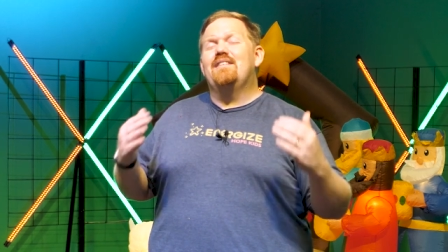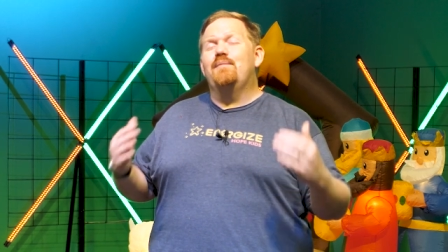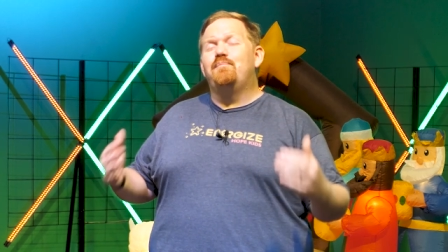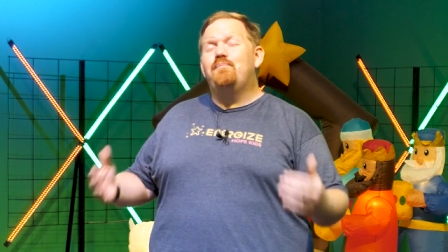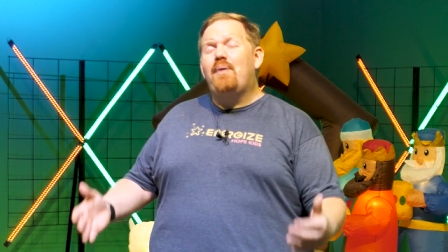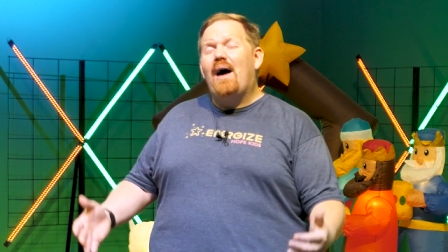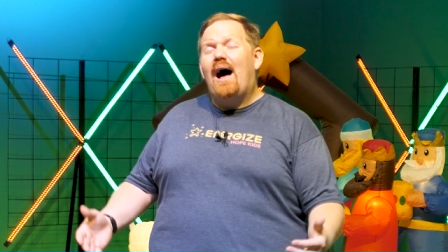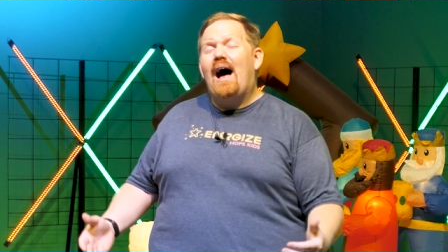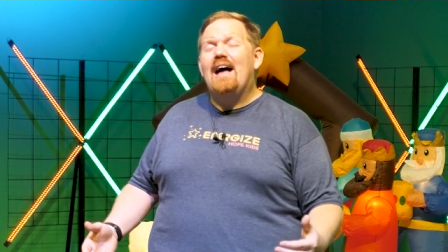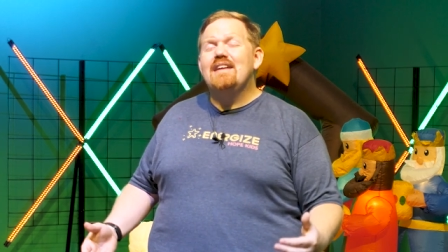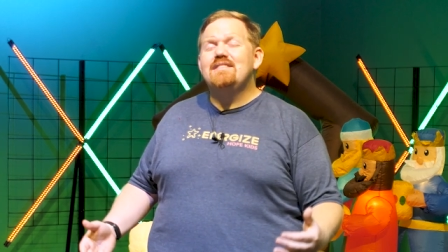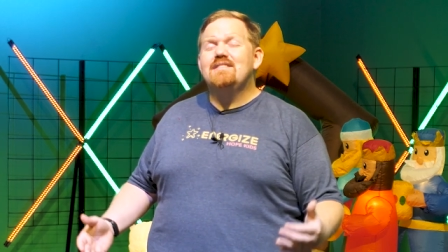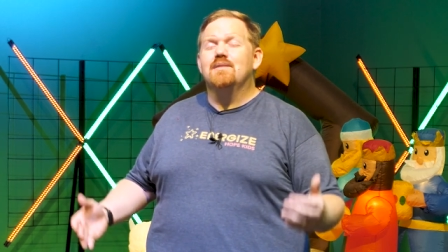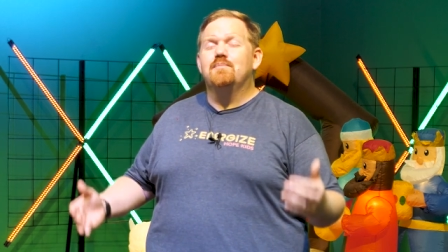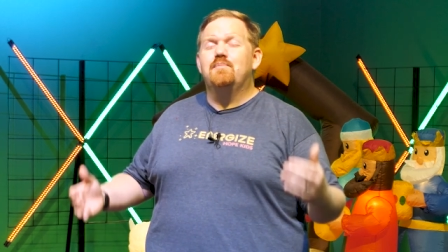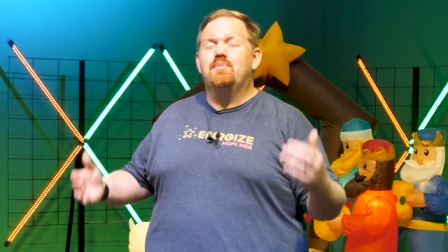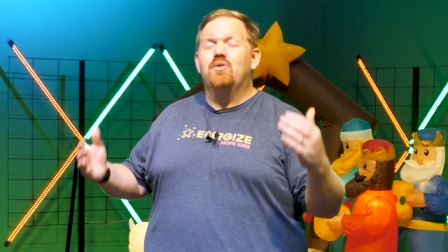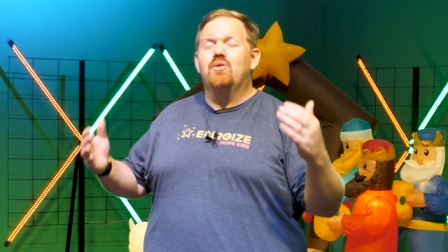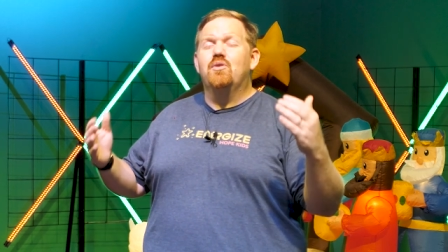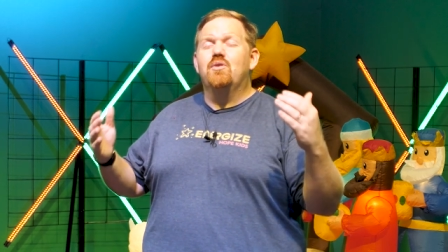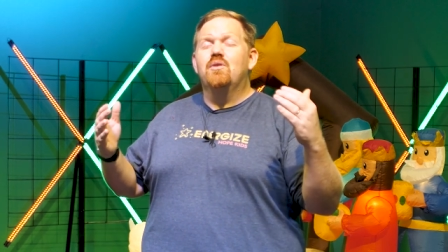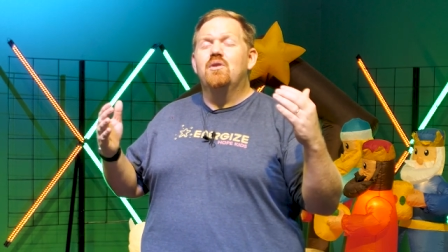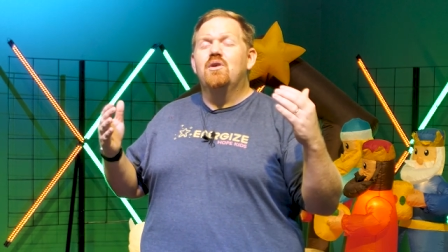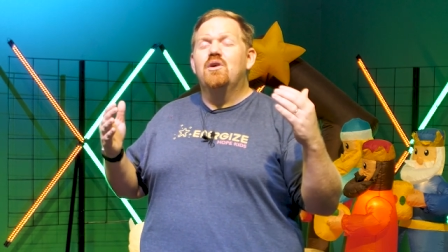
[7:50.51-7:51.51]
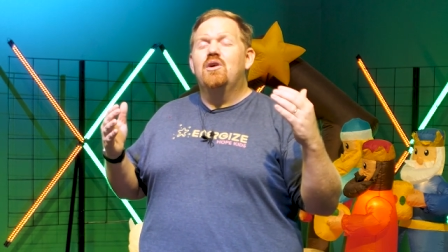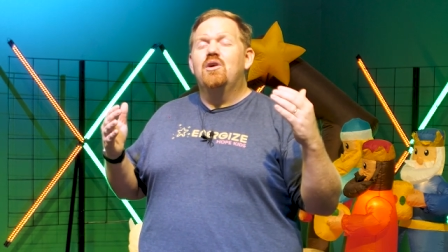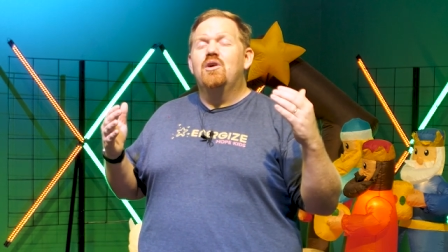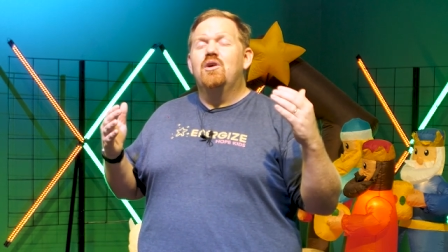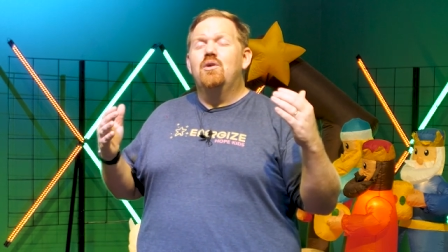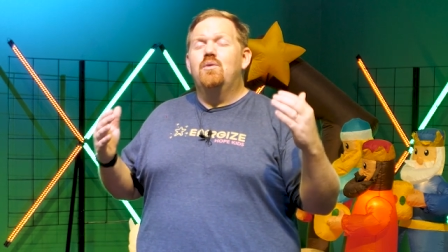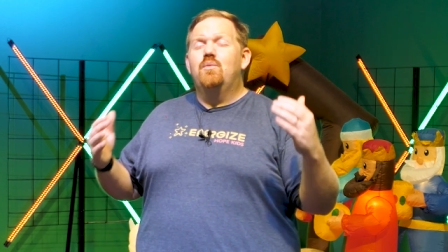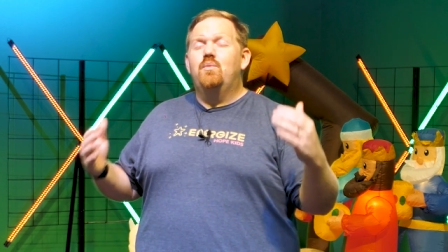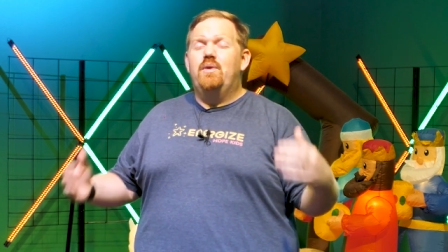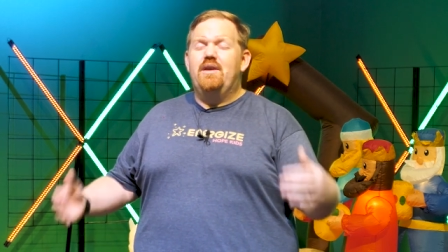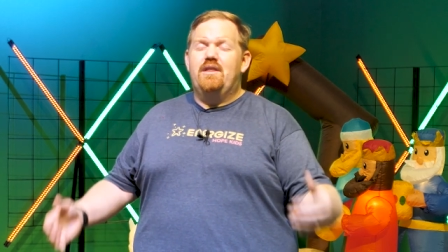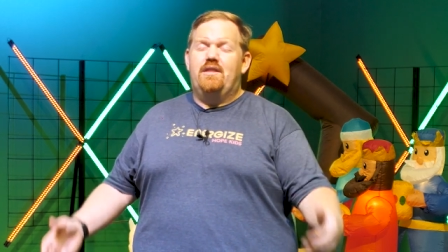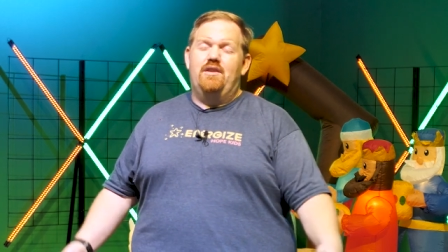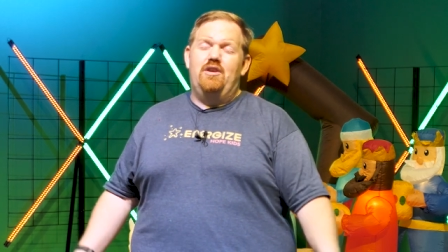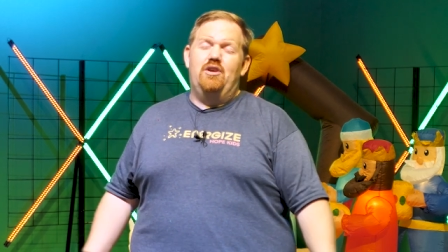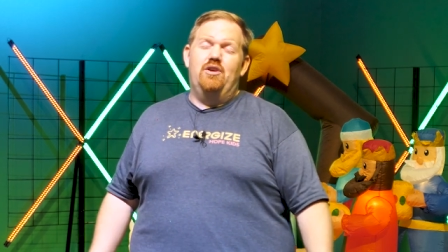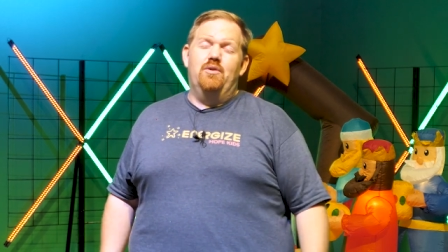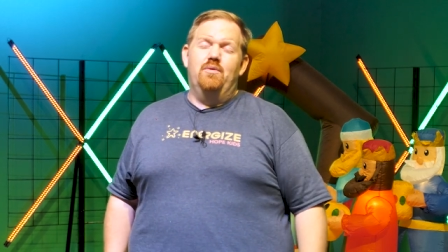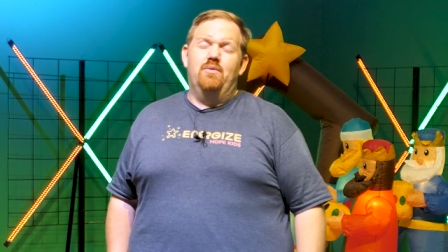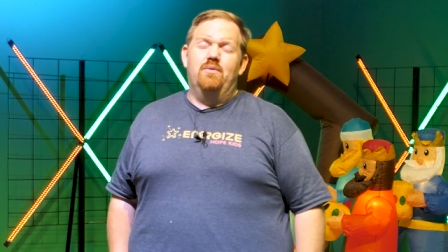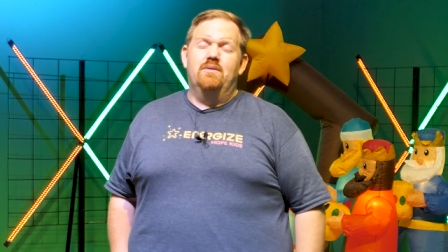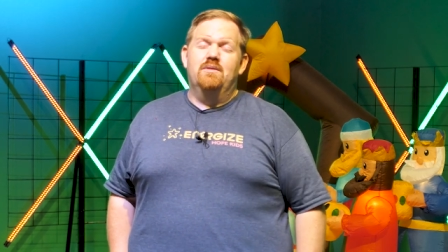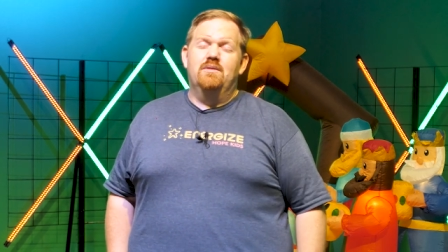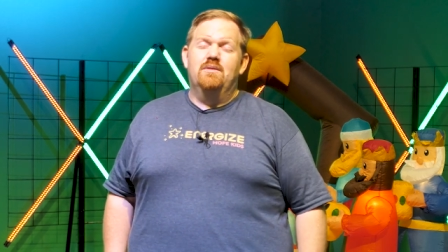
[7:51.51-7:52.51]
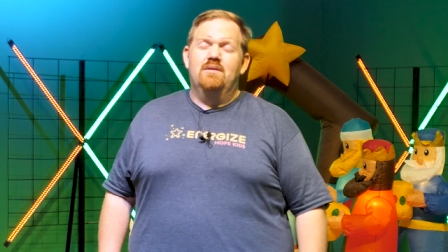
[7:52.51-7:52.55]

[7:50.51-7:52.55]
impossible with you.